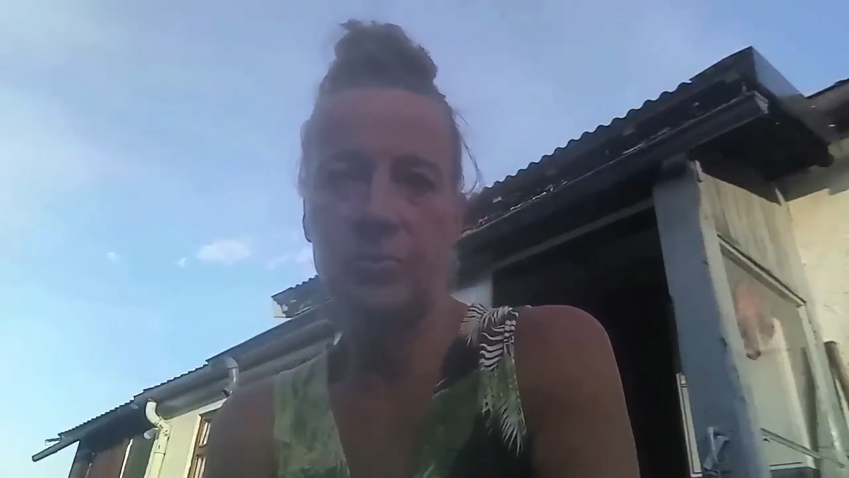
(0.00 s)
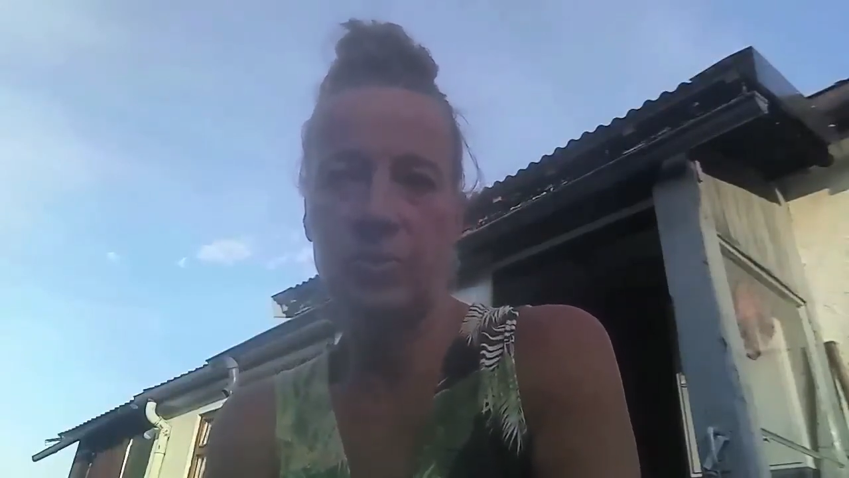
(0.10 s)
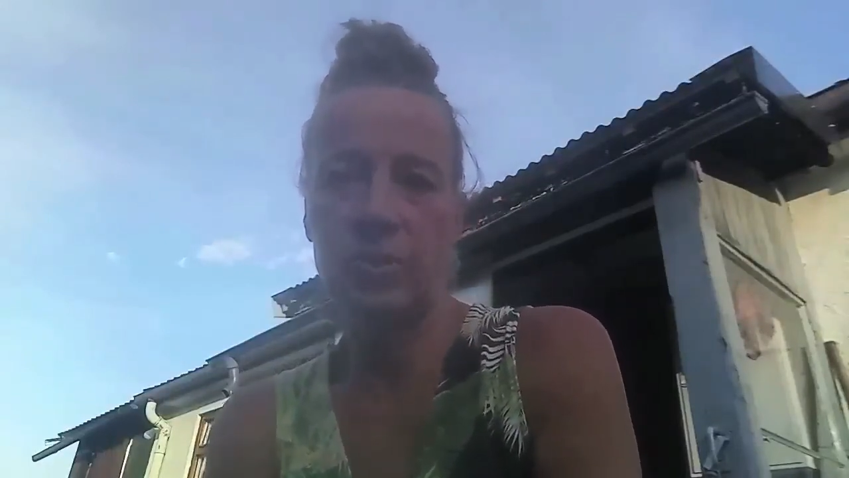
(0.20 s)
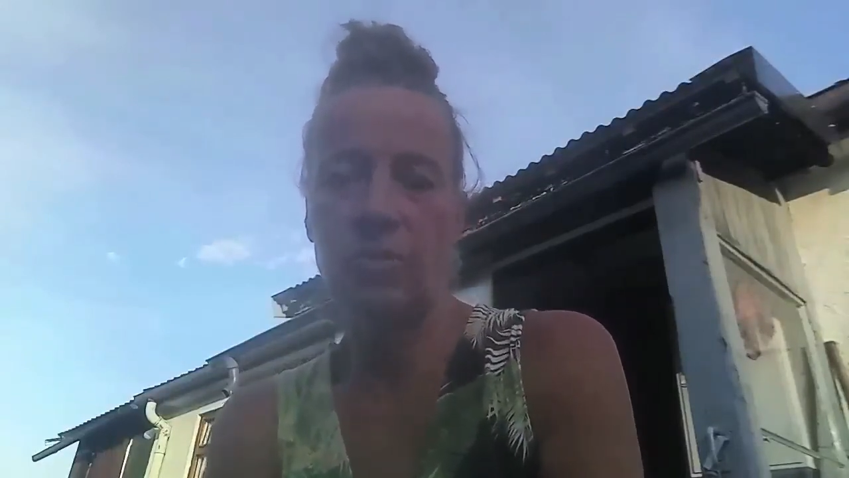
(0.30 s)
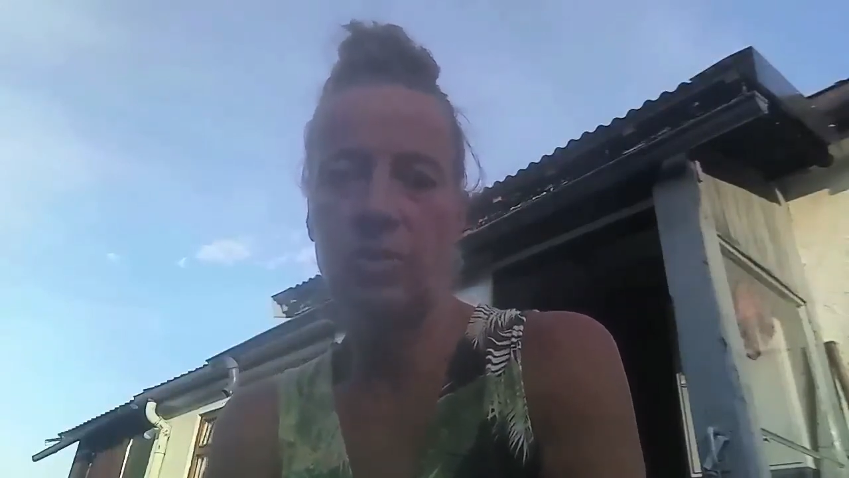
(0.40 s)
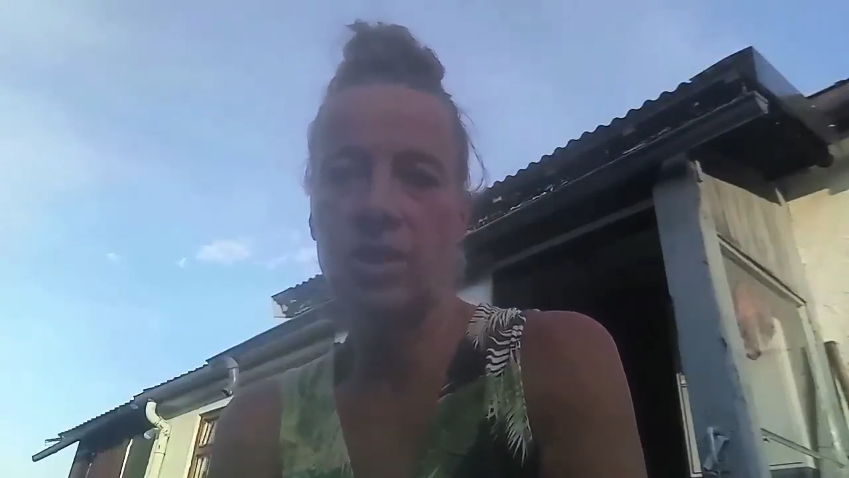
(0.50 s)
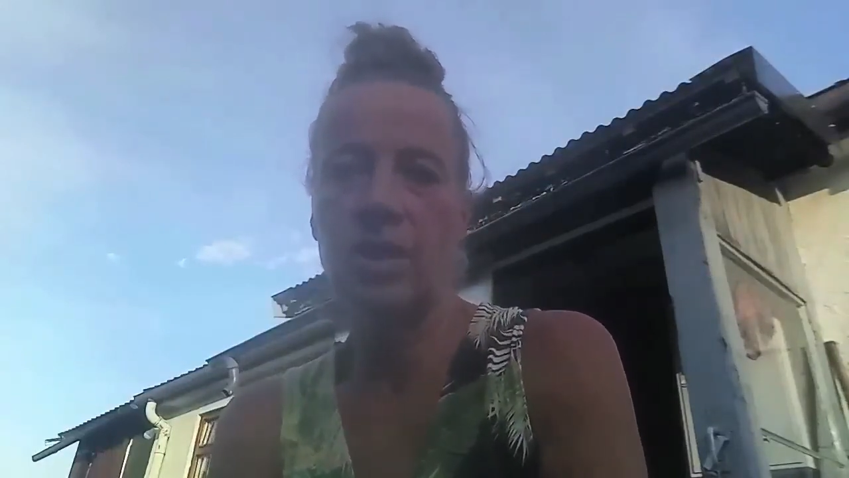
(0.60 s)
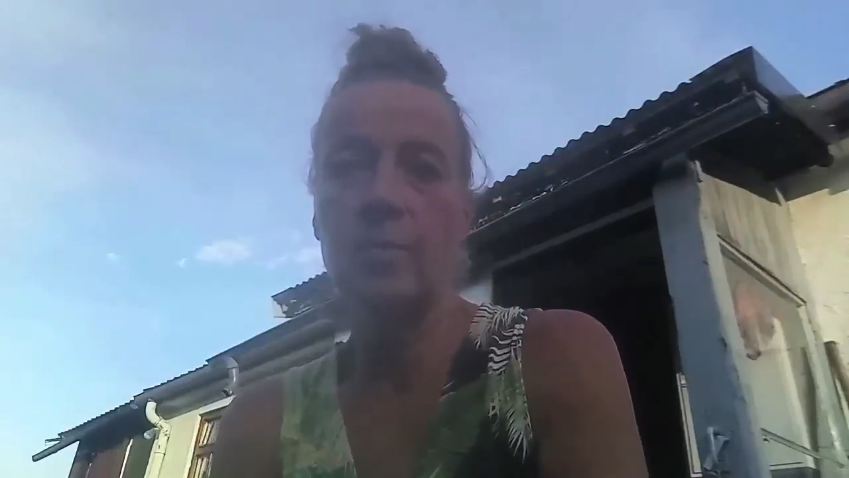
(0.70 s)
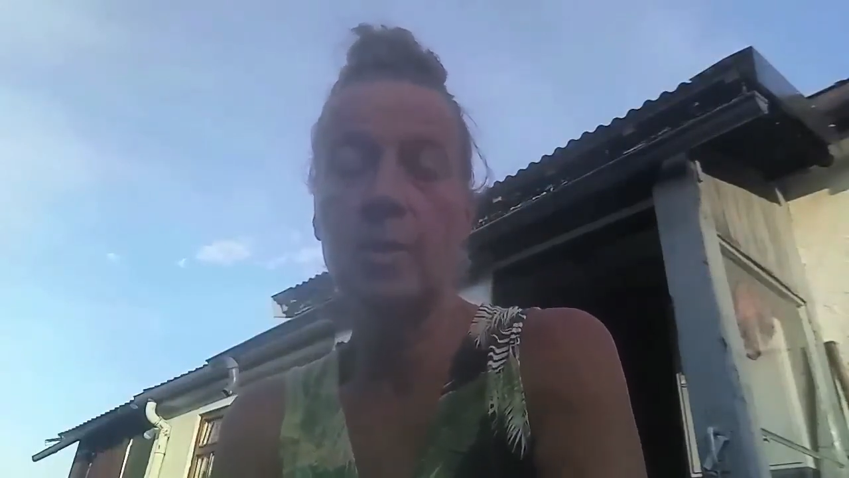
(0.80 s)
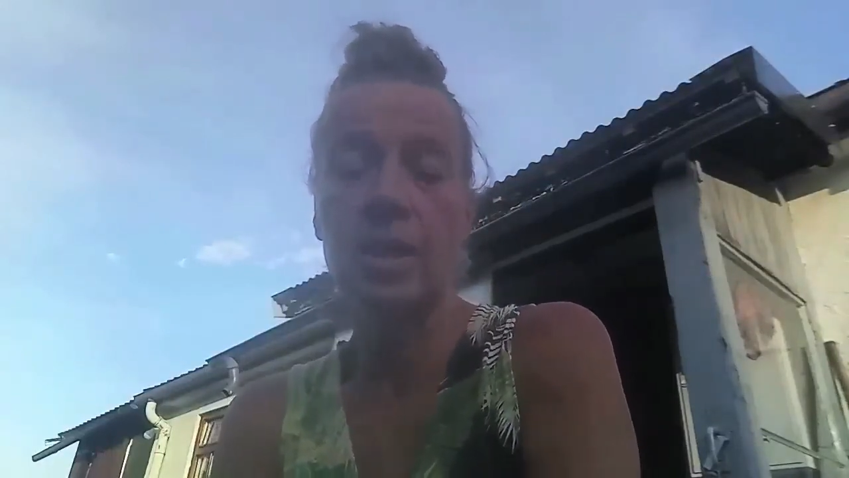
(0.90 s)
for a long
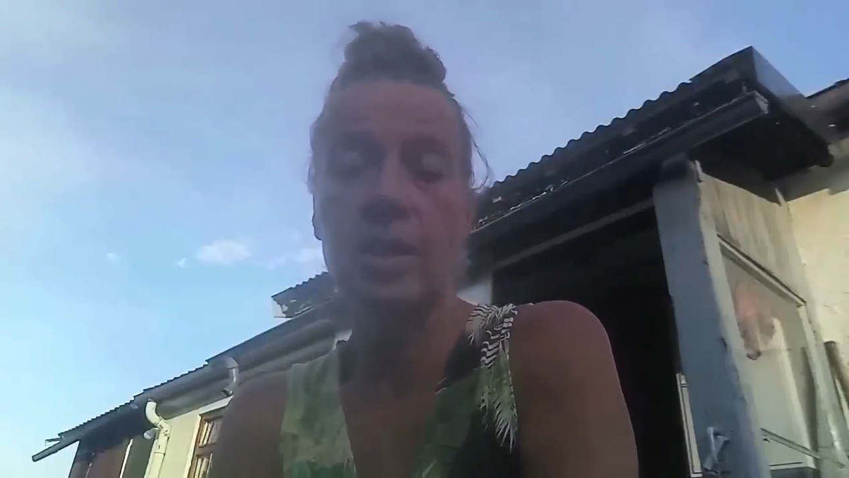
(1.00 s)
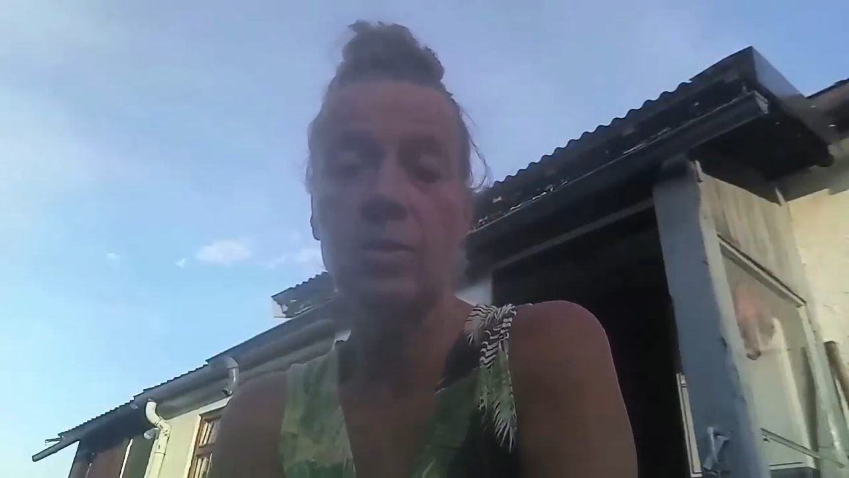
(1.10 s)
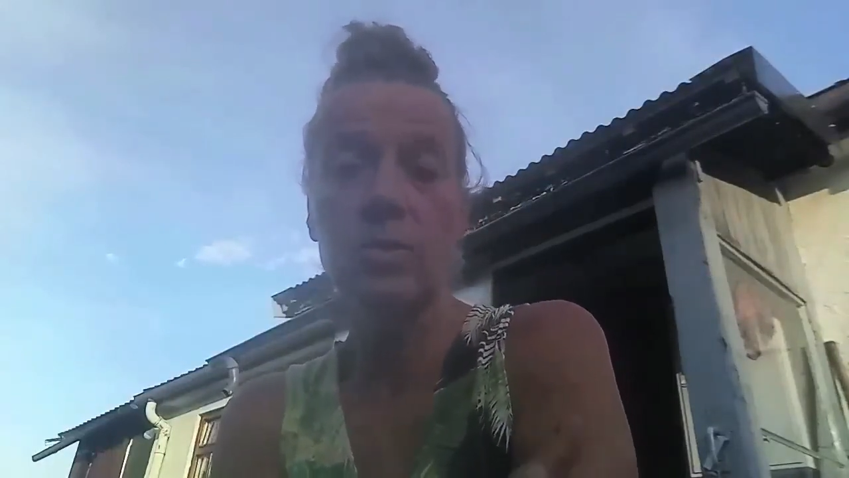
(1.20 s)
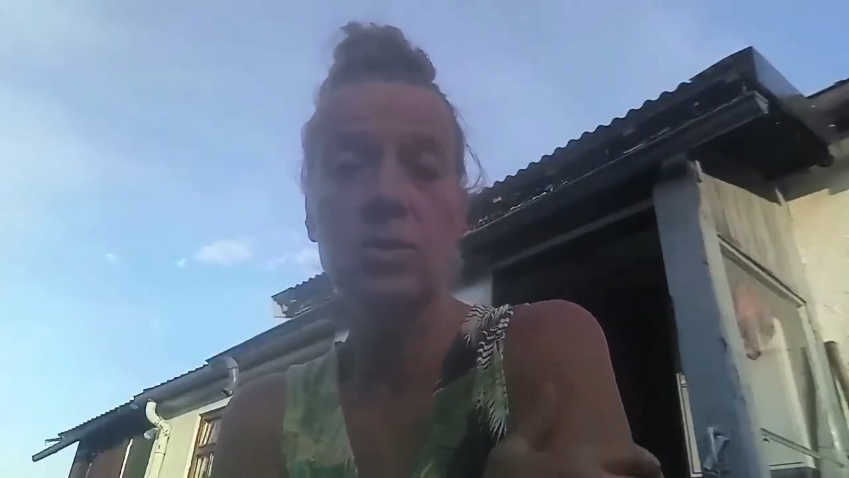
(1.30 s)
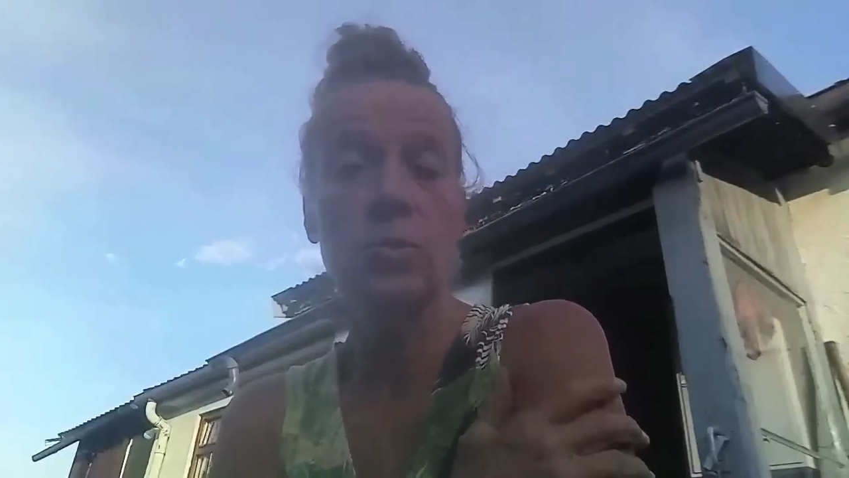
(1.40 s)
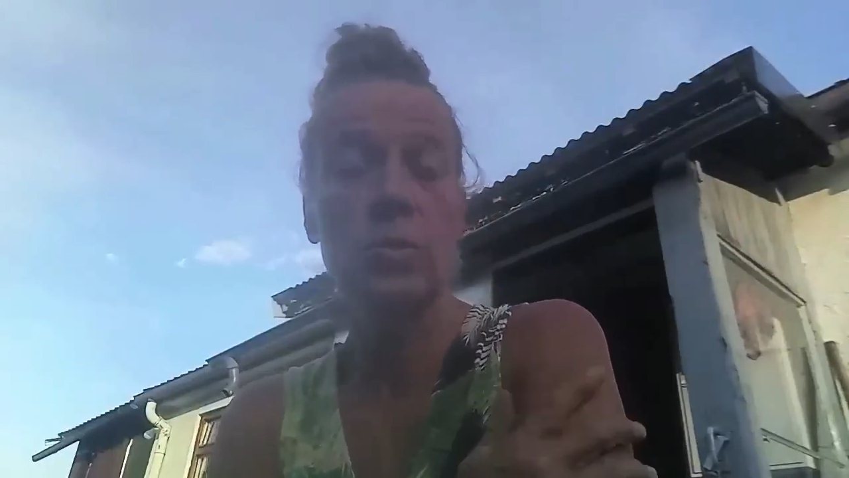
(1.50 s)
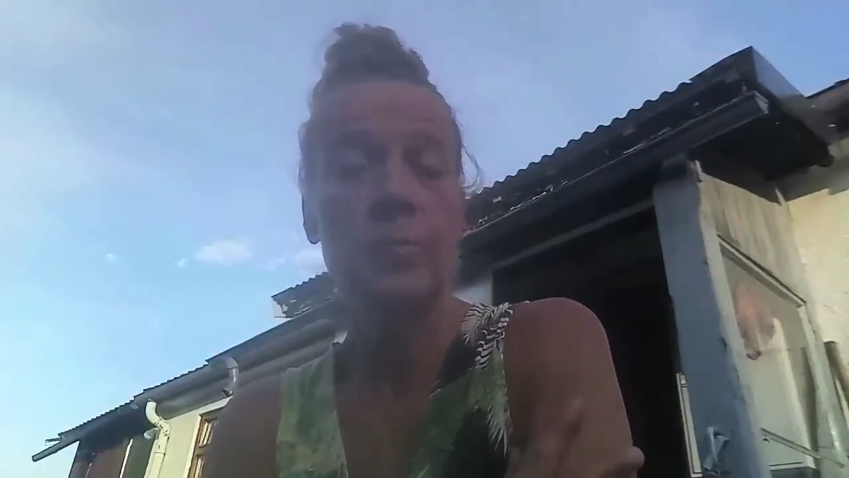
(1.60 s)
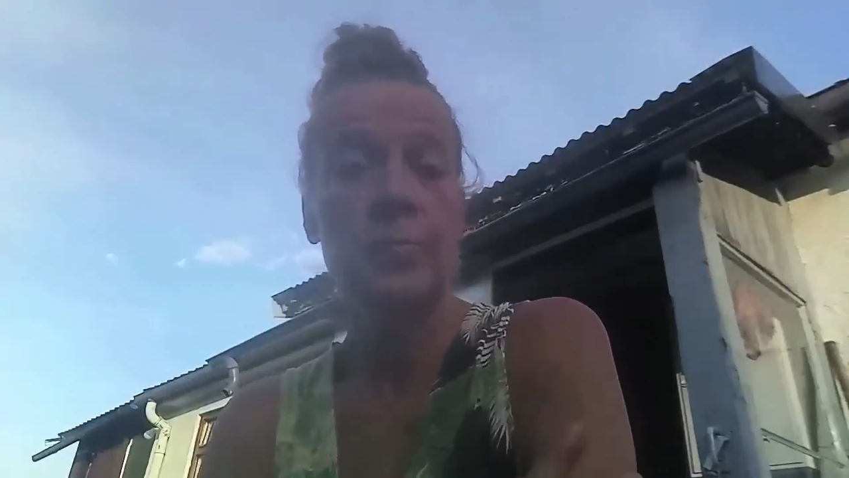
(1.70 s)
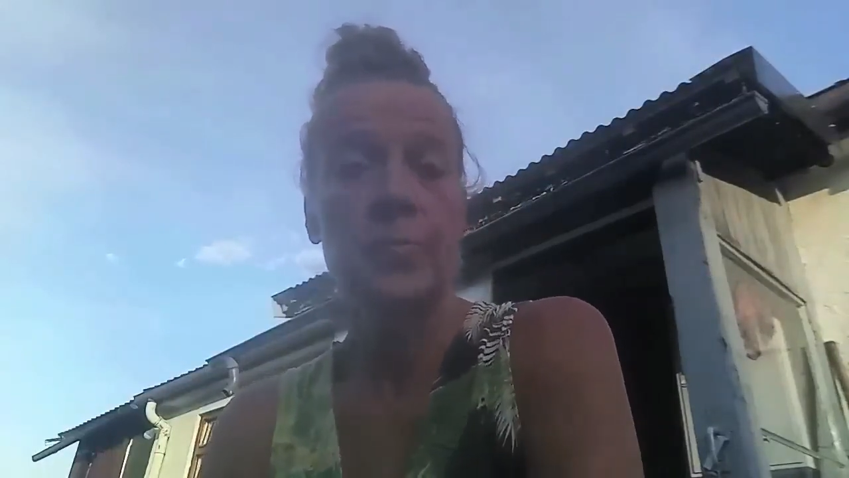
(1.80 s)
time, and I also